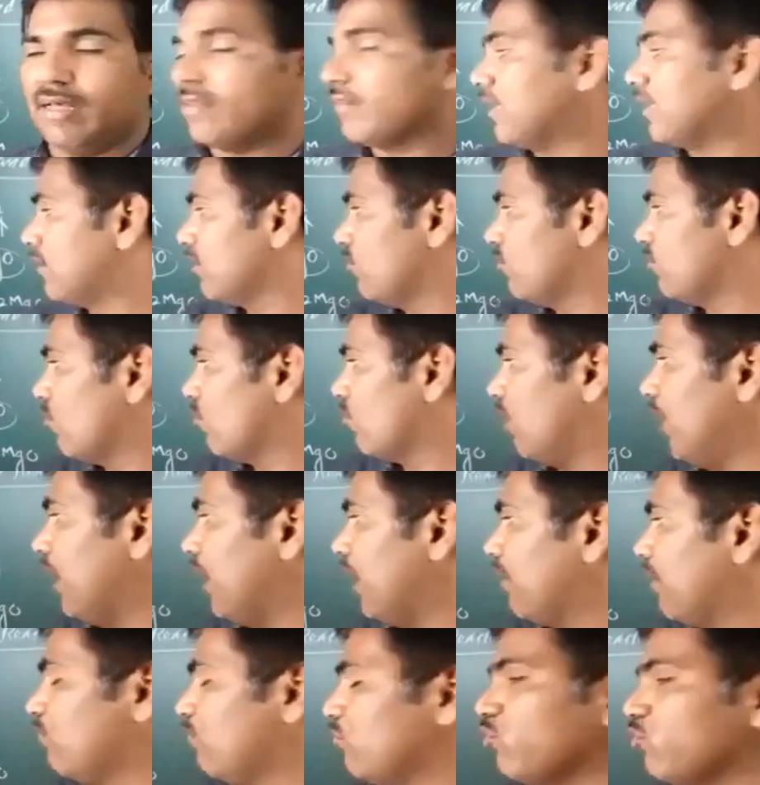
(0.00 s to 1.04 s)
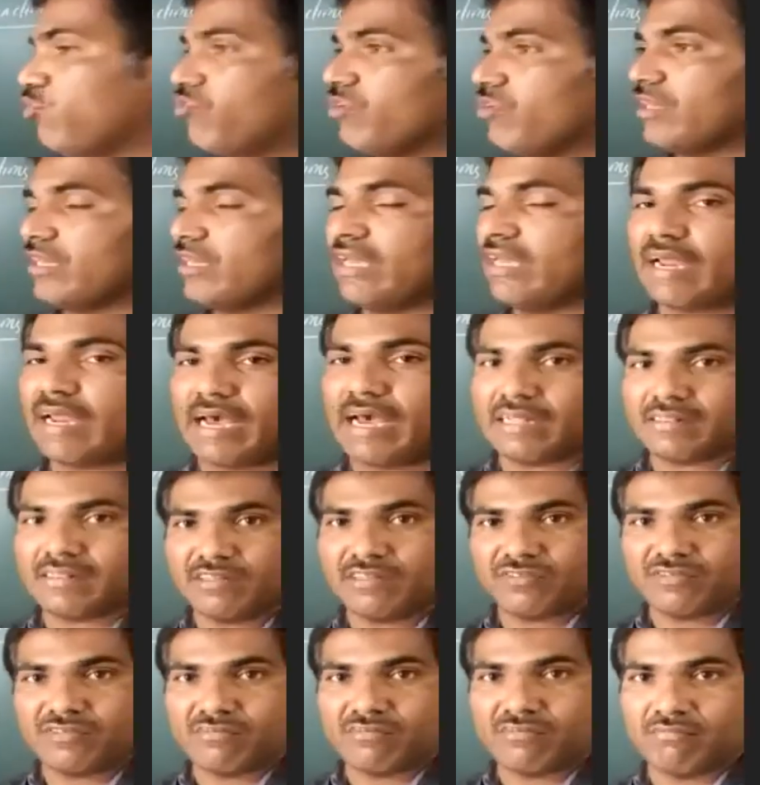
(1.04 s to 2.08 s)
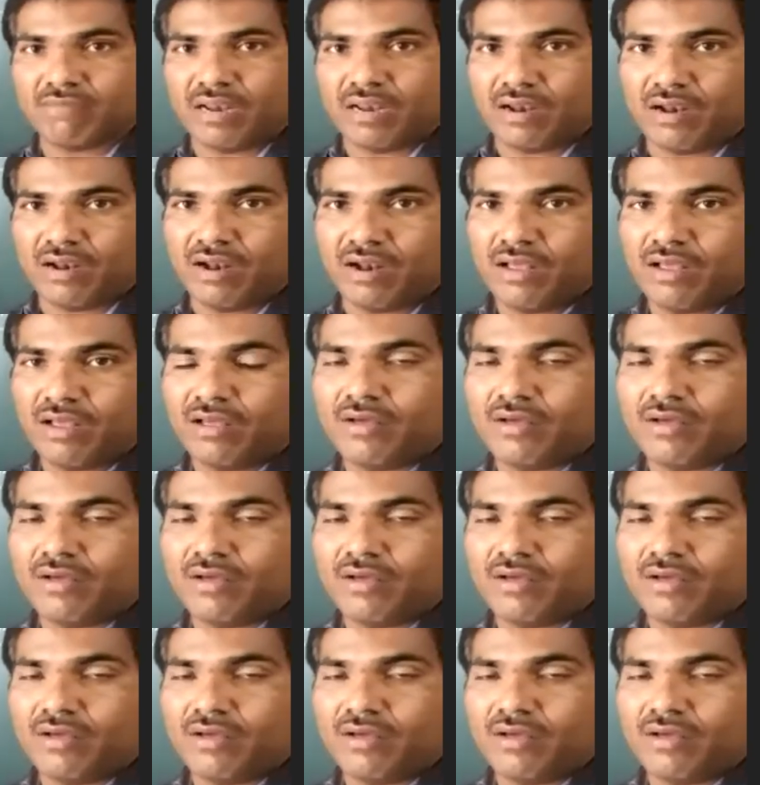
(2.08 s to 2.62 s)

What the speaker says: That is only I am using here as a symbol.